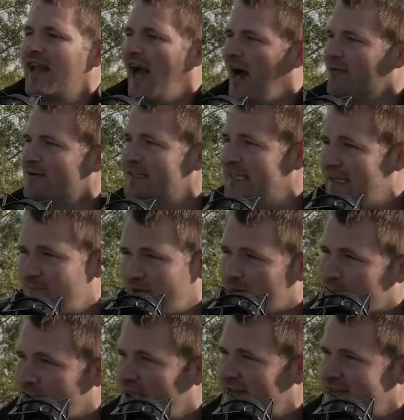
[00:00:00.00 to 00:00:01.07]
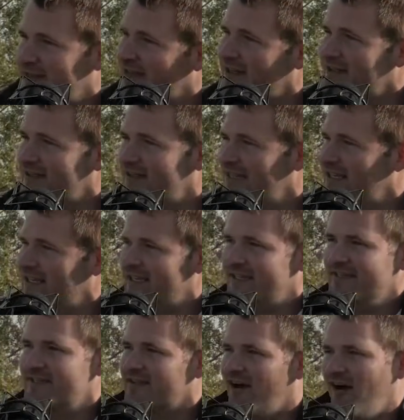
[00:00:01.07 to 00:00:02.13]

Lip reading: how deep they're planting the seeds.